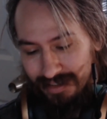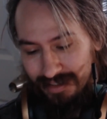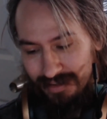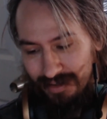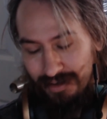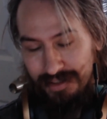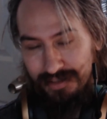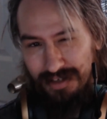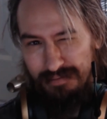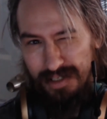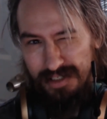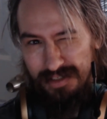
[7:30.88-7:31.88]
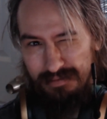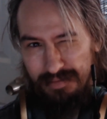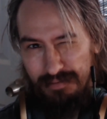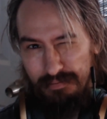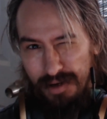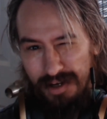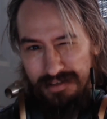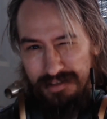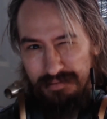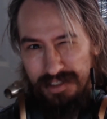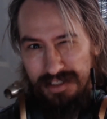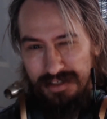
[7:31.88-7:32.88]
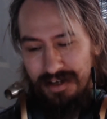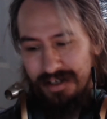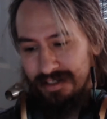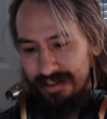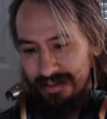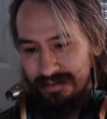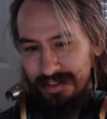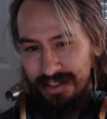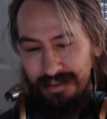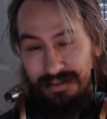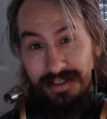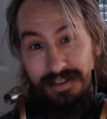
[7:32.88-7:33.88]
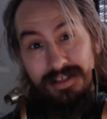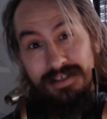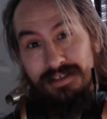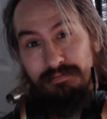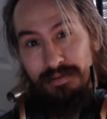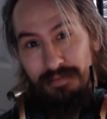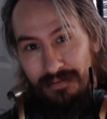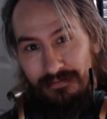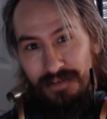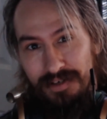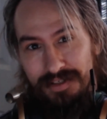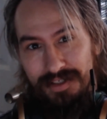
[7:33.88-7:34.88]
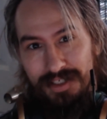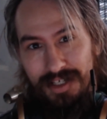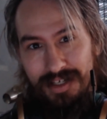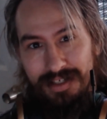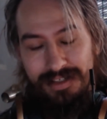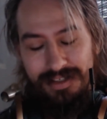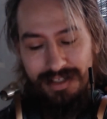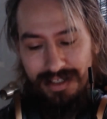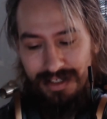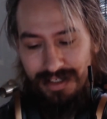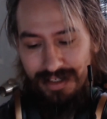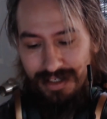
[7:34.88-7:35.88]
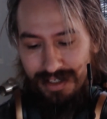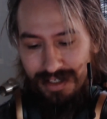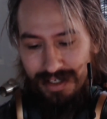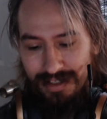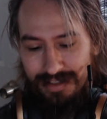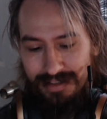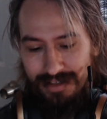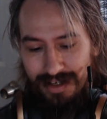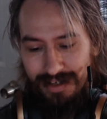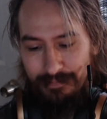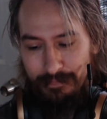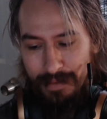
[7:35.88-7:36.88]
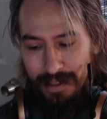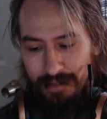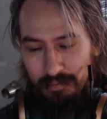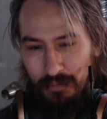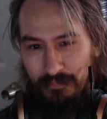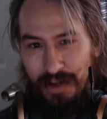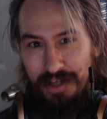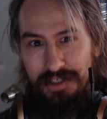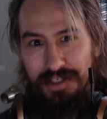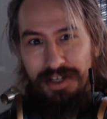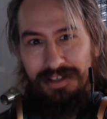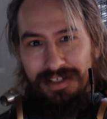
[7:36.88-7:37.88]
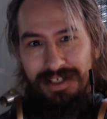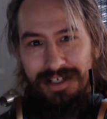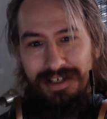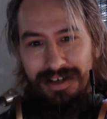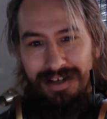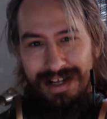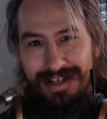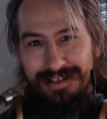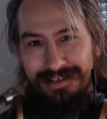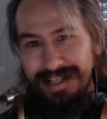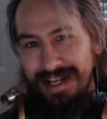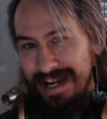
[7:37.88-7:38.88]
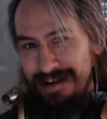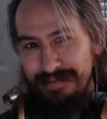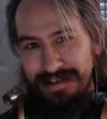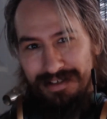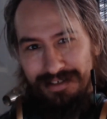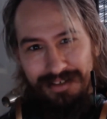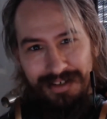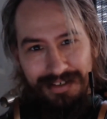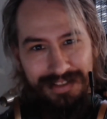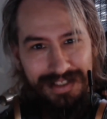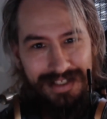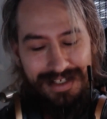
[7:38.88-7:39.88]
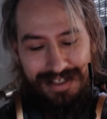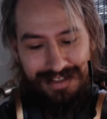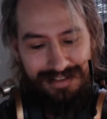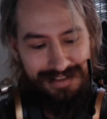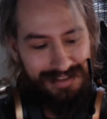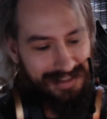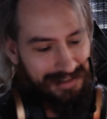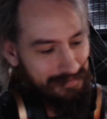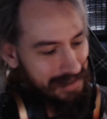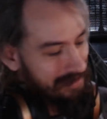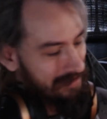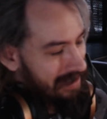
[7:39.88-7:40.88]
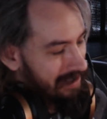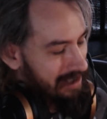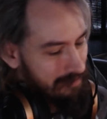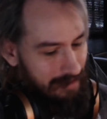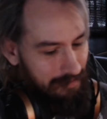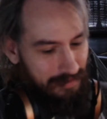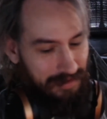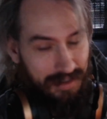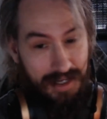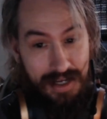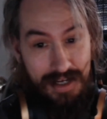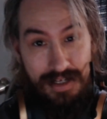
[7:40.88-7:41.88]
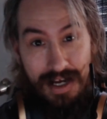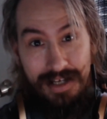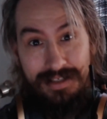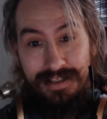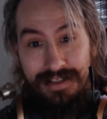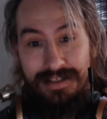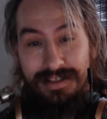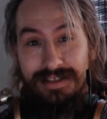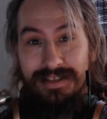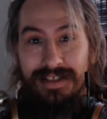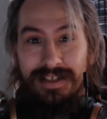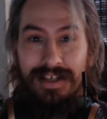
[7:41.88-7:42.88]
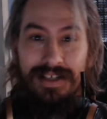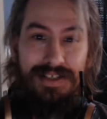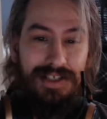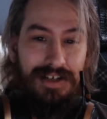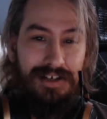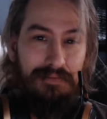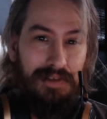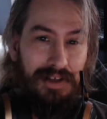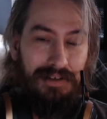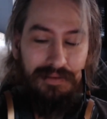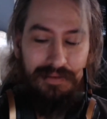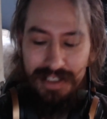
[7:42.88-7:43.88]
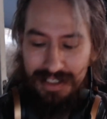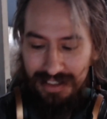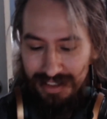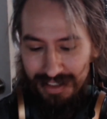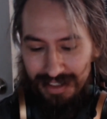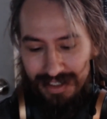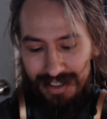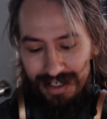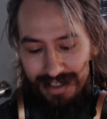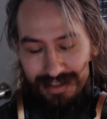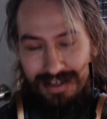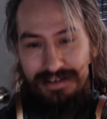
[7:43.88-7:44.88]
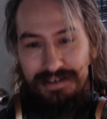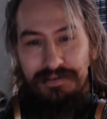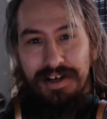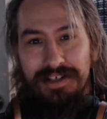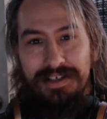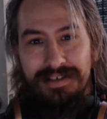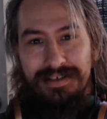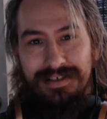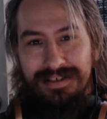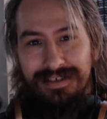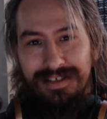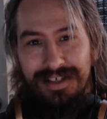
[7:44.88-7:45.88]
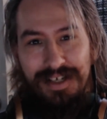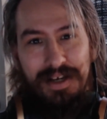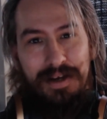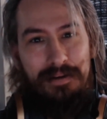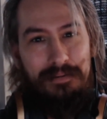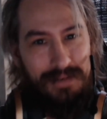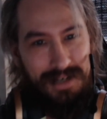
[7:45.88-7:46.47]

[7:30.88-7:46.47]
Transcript: also I mentioned about possibly starting another channel, because this has been my first channel and it's not professional entertainment at all. It's just me trying to come up with ideas and share them along the way. Thanks for watching. Bye